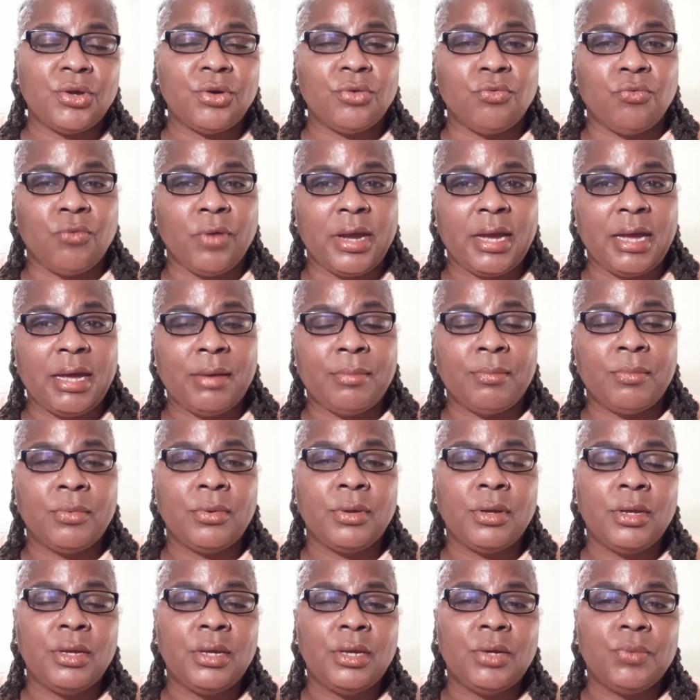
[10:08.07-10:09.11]
A ram
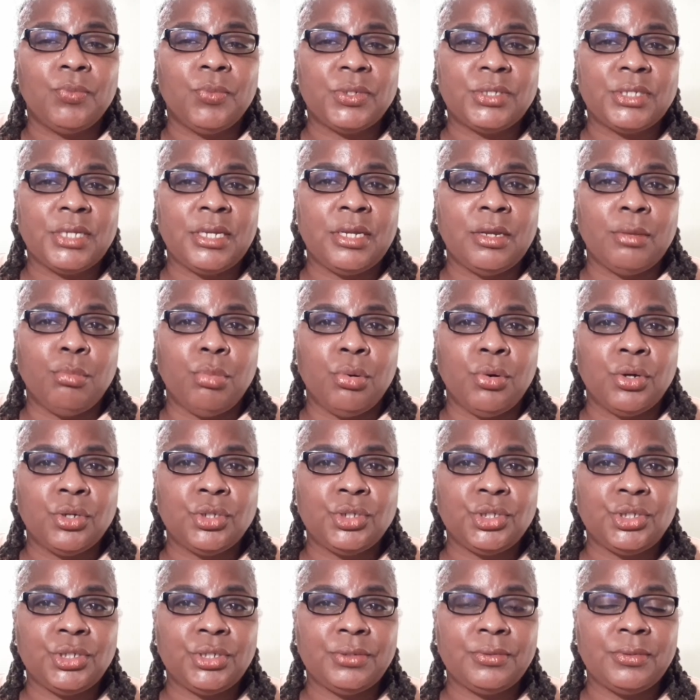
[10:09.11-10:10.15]
was in the
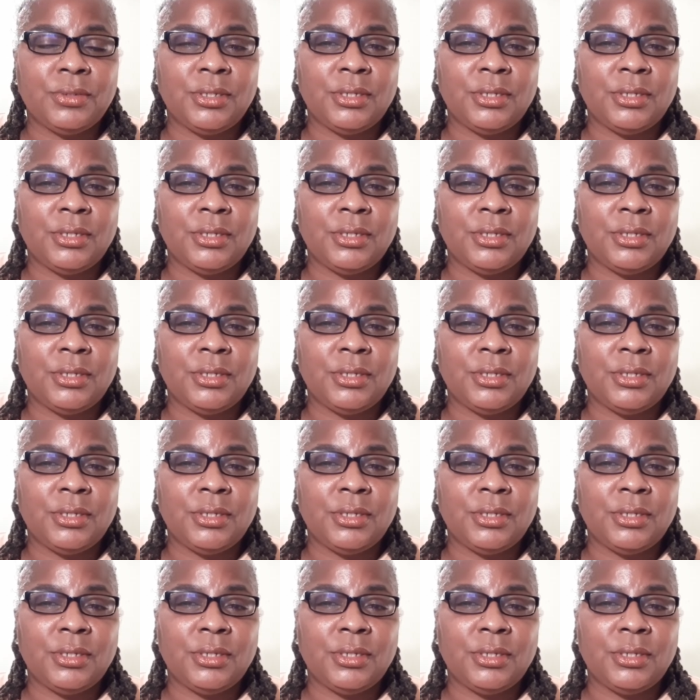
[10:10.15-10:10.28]
bush.